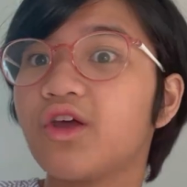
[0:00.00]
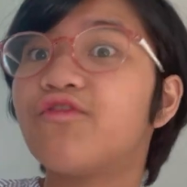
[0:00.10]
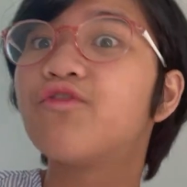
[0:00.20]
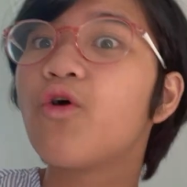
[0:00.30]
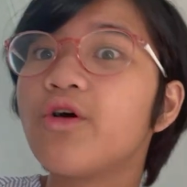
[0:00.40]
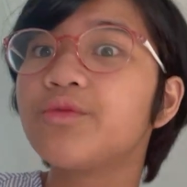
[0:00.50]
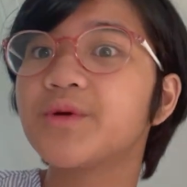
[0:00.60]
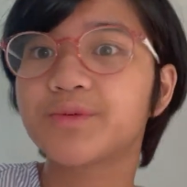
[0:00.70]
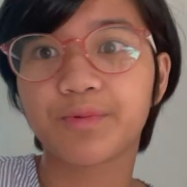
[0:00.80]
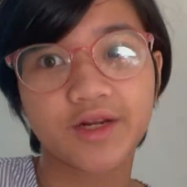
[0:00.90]
food
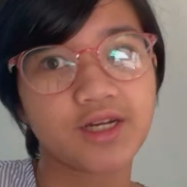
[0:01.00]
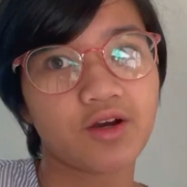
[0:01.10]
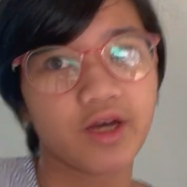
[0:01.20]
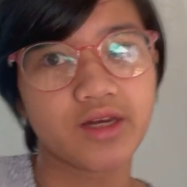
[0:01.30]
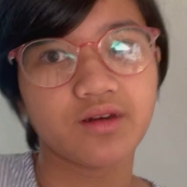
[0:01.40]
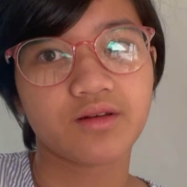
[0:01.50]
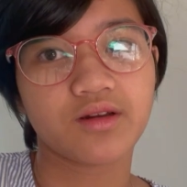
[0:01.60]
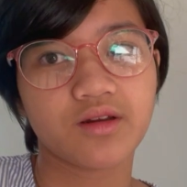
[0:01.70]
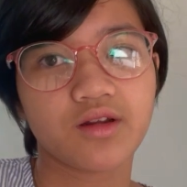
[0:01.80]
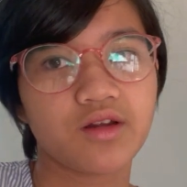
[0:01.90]
was pretty good.
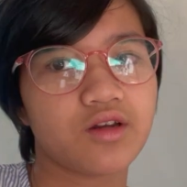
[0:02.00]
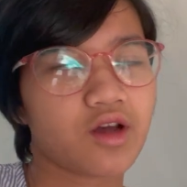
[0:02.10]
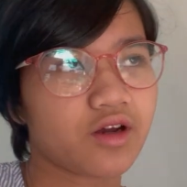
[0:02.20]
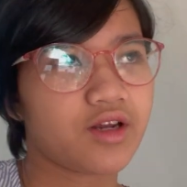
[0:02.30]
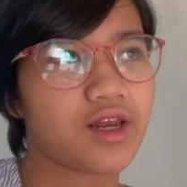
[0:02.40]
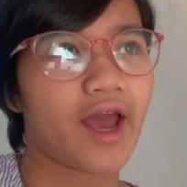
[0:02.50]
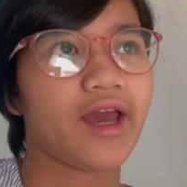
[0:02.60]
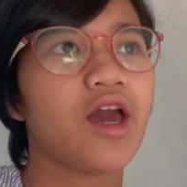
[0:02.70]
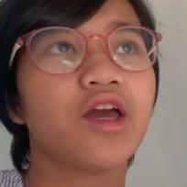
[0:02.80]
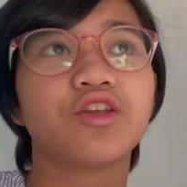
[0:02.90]
Not gonna lie,
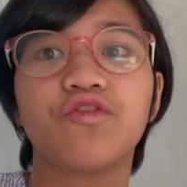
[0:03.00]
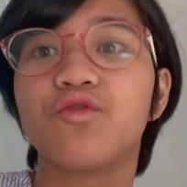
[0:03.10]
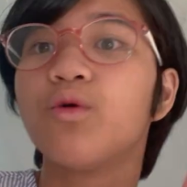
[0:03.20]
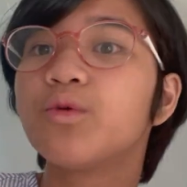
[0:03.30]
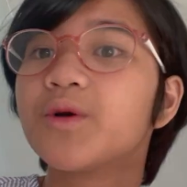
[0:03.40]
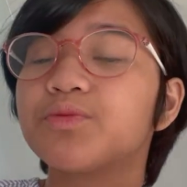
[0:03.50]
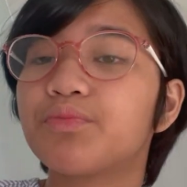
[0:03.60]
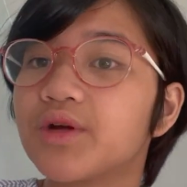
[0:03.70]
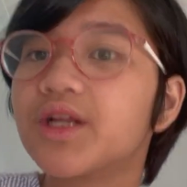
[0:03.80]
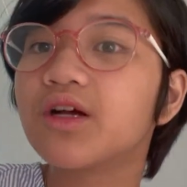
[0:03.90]
the food was
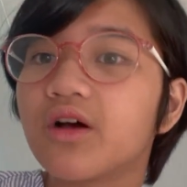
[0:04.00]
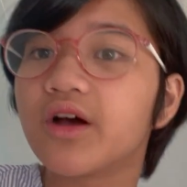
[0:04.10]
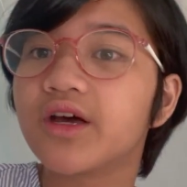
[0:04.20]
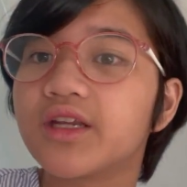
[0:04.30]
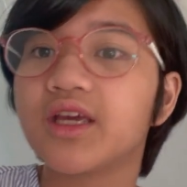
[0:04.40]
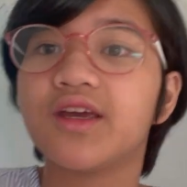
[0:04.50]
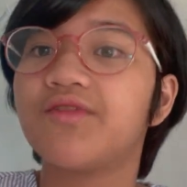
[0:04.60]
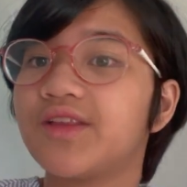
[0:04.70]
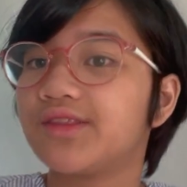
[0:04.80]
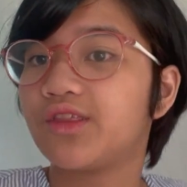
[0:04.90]
pretty good,
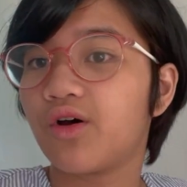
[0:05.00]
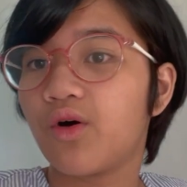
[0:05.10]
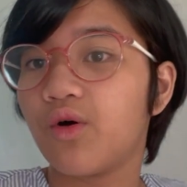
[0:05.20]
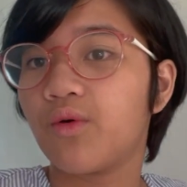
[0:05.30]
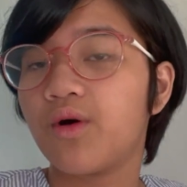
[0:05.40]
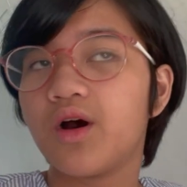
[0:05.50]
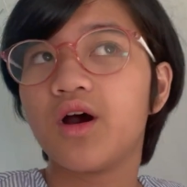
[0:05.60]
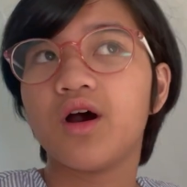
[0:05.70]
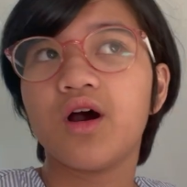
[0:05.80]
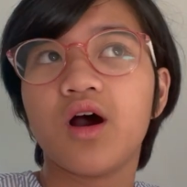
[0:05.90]
even though
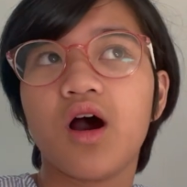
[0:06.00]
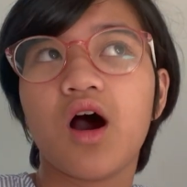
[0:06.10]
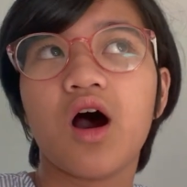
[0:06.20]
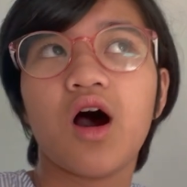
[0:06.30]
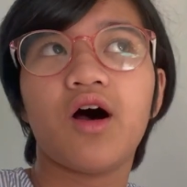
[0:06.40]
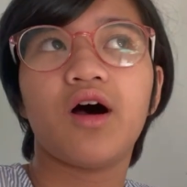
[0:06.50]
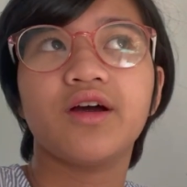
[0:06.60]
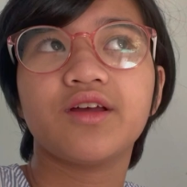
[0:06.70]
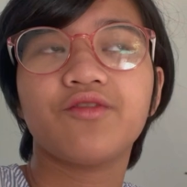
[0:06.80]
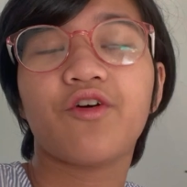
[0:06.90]

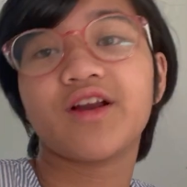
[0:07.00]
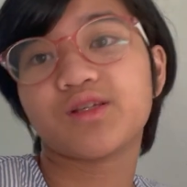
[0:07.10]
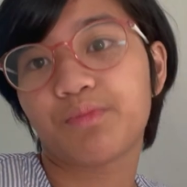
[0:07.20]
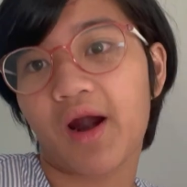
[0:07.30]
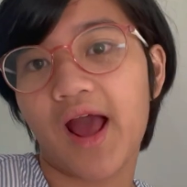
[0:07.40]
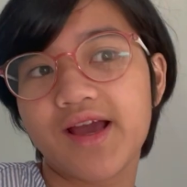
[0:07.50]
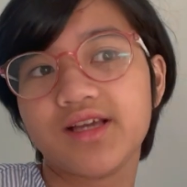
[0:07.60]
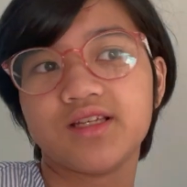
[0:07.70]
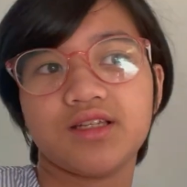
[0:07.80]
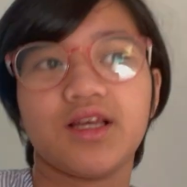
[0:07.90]
for its
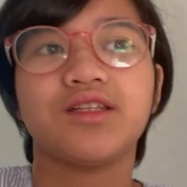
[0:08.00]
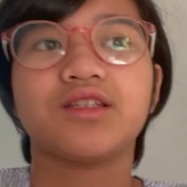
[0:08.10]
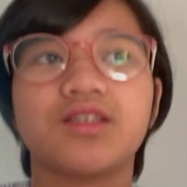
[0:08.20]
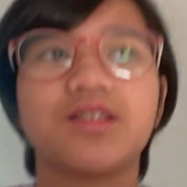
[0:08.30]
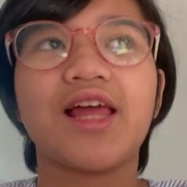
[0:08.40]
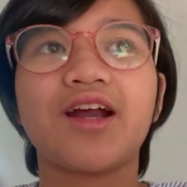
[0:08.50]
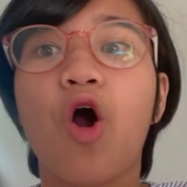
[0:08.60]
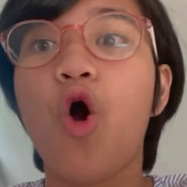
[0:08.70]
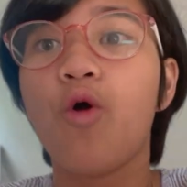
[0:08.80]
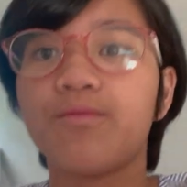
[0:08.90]
price, it's like
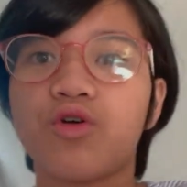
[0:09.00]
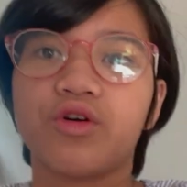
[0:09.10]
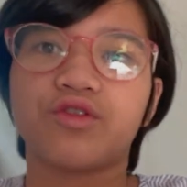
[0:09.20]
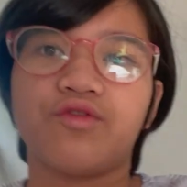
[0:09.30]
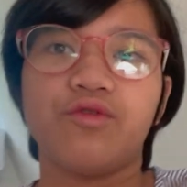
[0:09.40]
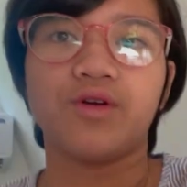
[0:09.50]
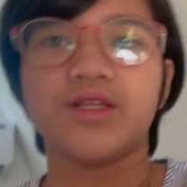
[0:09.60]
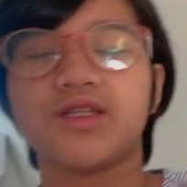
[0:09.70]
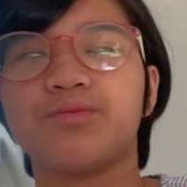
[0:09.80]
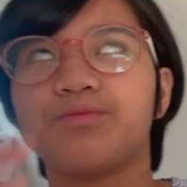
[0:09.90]
home cooked food.
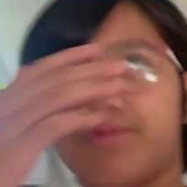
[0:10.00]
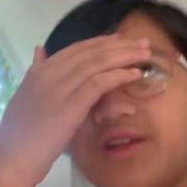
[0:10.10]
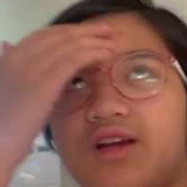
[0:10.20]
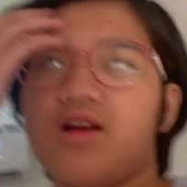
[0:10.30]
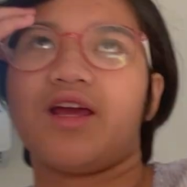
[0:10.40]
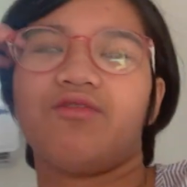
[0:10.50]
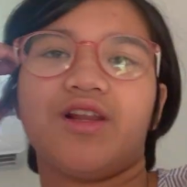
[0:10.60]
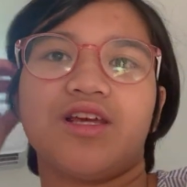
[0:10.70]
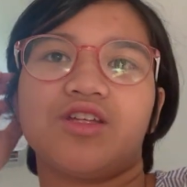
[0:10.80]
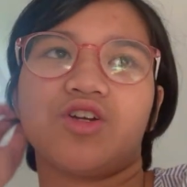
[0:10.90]
It's pretty good. I
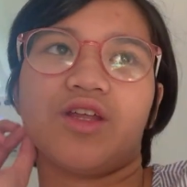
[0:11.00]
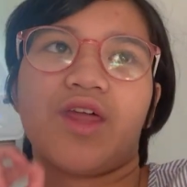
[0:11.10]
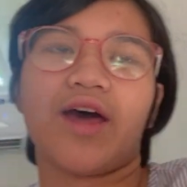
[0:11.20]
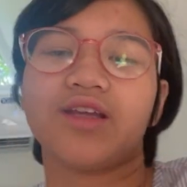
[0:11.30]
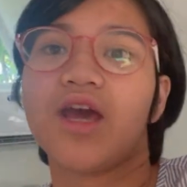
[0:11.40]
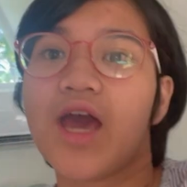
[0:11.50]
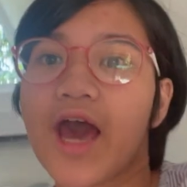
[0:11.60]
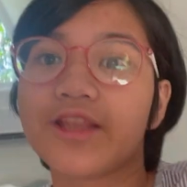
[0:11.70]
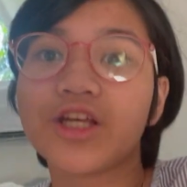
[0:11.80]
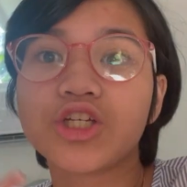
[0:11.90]
really enjoyed that.
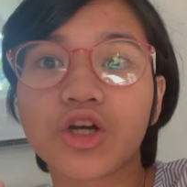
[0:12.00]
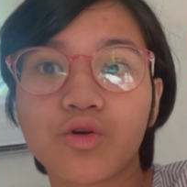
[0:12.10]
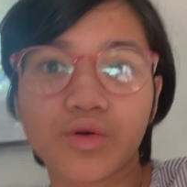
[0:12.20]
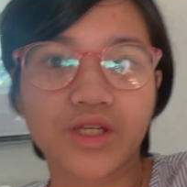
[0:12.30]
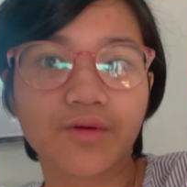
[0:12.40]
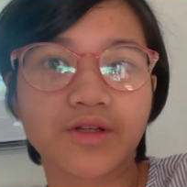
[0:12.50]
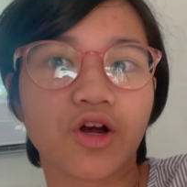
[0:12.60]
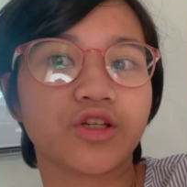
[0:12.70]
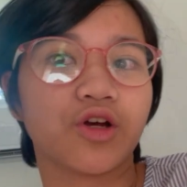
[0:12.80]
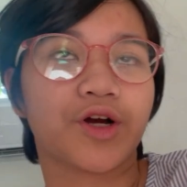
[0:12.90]
And the jacuzzi was
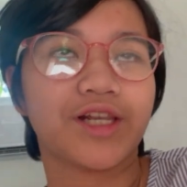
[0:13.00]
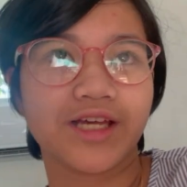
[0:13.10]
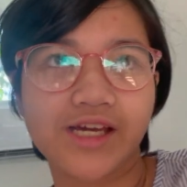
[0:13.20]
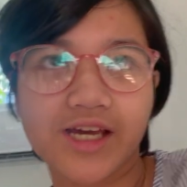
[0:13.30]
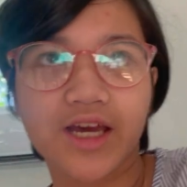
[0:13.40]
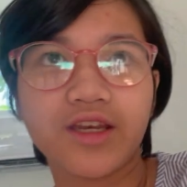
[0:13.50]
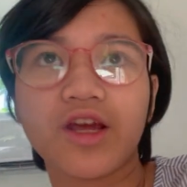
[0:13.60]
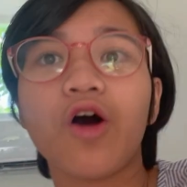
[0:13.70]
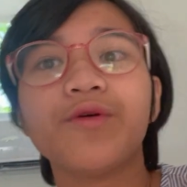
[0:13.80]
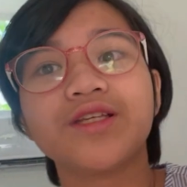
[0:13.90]
also clean. They
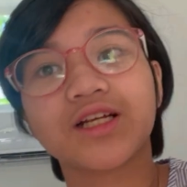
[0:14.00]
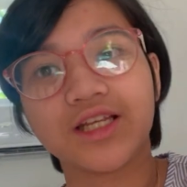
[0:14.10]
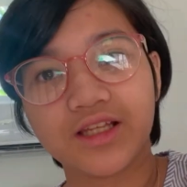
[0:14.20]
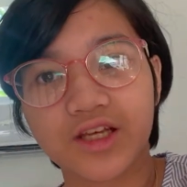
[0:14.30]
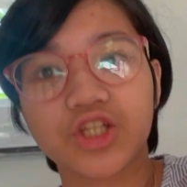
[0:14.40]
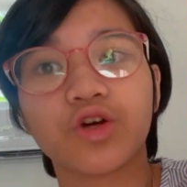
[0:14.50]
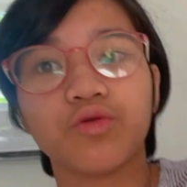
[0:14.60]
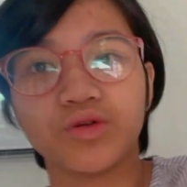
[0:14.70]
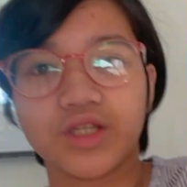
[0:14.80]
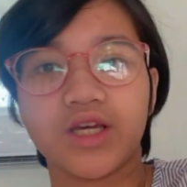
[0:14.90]
always clean the
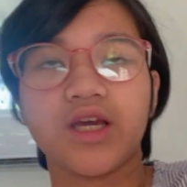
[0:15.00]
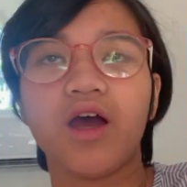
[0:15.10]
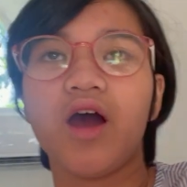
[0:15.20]
jacuzzi.